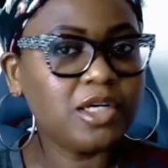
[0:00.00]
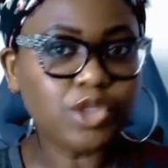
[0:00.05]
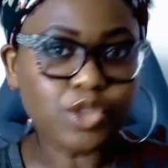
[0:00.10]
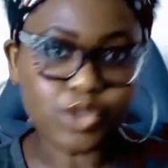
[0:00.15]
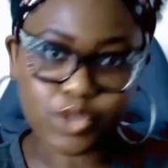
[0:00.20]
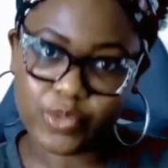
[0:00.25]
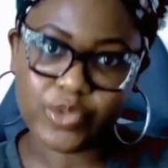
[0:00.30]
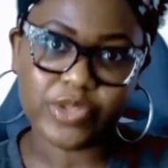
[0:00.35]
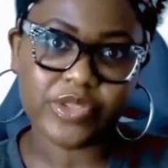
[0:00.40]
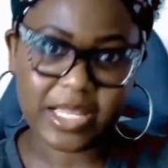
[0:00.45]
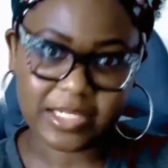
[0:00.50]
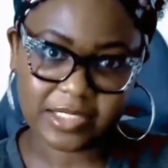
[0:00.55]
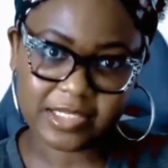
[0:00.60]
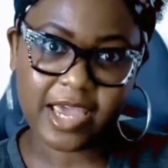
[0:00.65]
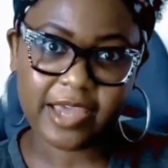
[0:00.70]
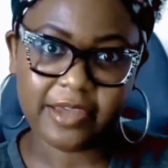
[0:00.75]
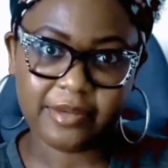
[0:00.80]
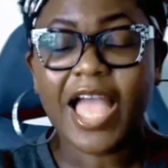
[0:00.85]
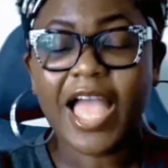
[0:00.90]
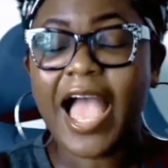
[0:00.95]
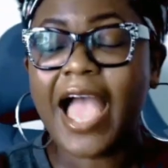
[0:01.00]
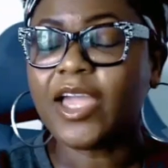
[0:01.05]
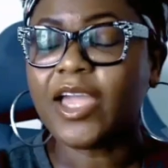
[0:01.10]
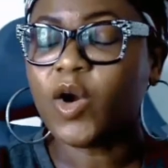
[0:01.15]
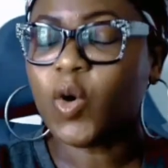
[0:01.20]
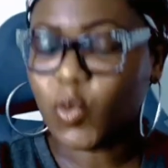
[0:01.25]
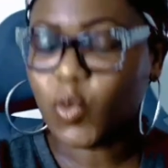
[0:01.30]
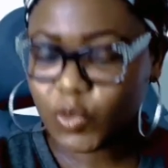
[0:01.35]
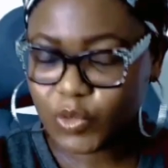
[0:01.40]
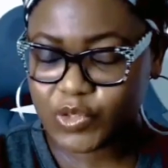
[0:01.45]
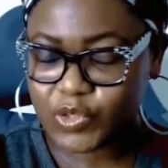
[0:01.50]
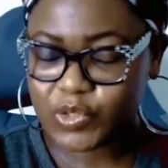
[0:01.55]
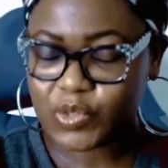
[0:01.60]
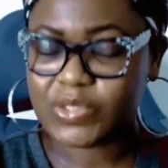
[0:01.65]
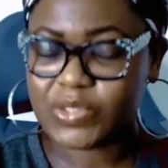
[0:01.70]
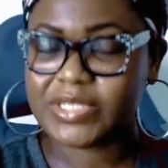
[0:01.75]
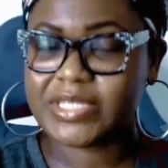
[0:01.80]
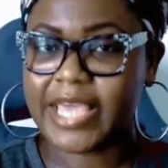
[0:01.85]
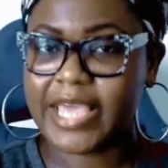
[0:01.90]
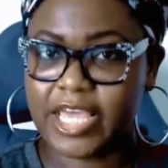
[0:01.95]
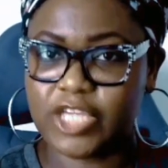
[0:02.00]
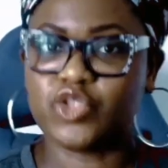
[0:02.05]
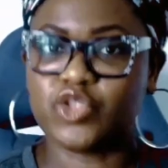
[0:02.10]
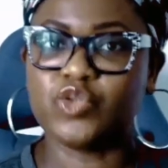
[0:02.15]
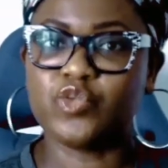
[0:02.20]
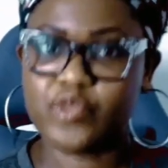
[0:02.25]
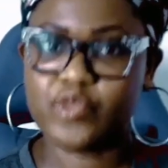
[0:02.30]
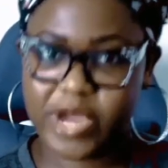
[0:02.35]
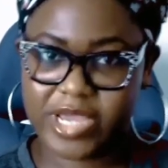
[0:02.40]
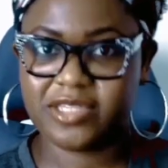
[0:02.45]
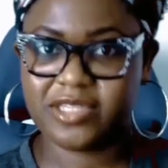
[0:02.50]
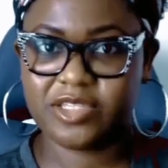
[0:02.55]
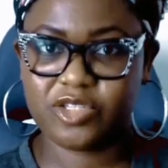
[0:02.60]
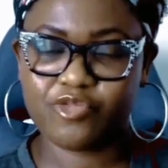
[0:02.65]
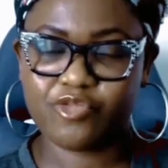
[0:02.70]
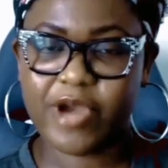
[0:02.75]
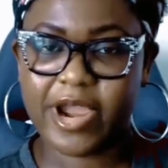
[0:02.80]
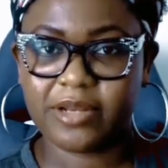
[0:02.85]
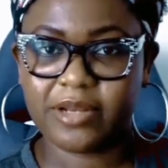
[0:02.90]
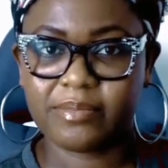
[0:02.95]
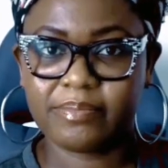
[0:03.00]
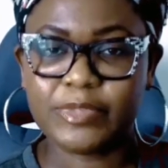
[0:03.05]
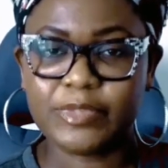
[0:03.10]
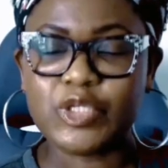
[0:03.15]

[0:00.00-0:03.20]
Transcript: during that time. I also schedule rest, right?